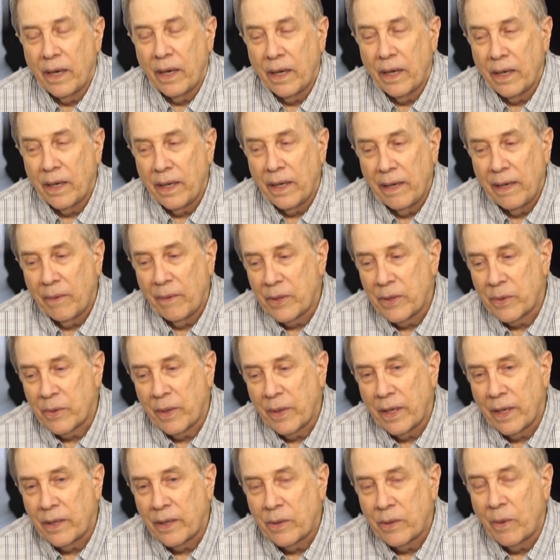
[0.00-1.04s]
Uh, it was
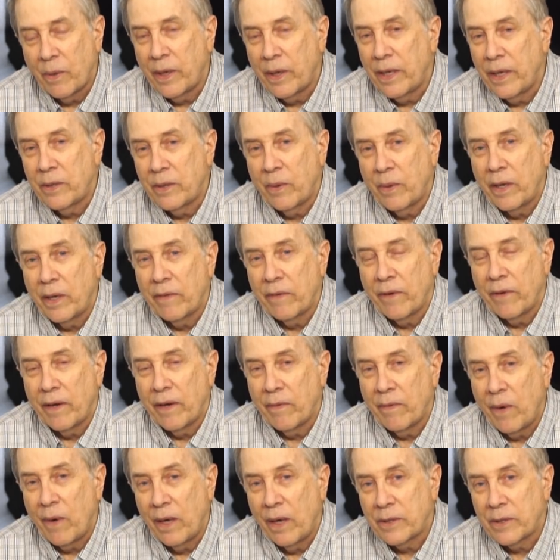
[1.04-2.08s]
reading 20,
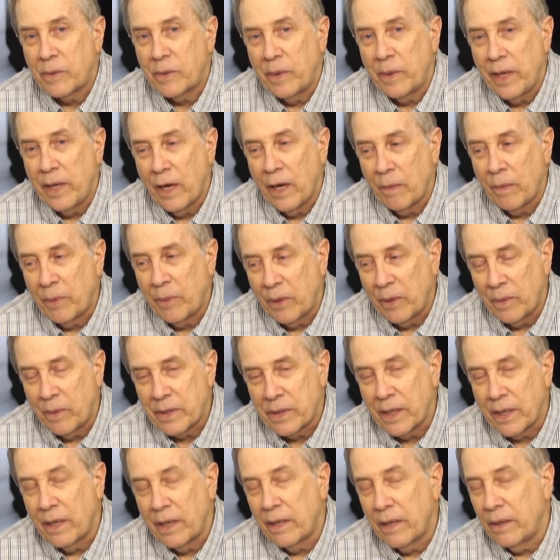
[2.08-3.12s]
25 watts when the output
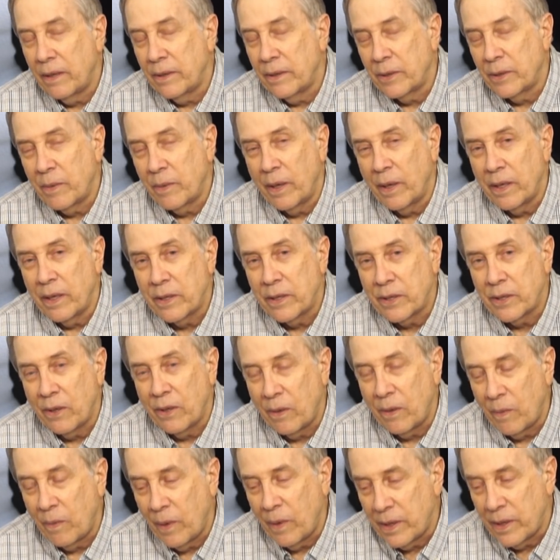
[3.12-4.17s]
was 120,
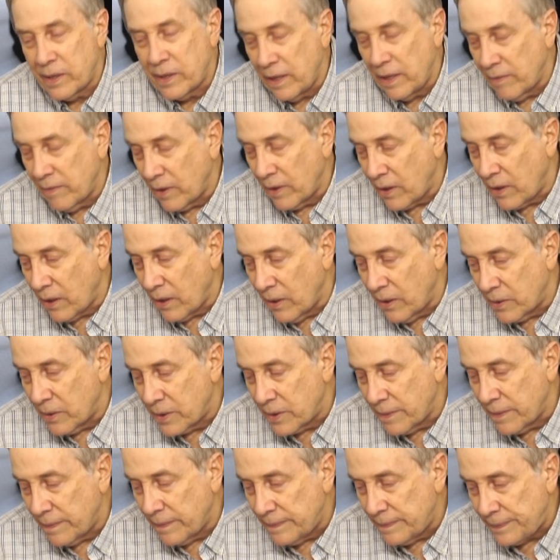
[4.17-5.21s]
so it wasn't even
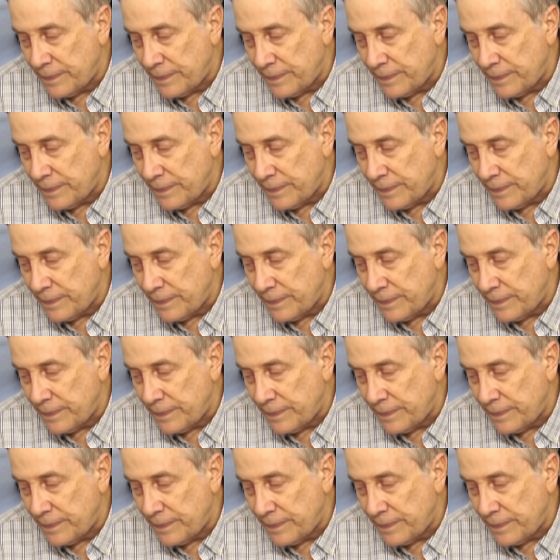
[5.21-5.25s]
close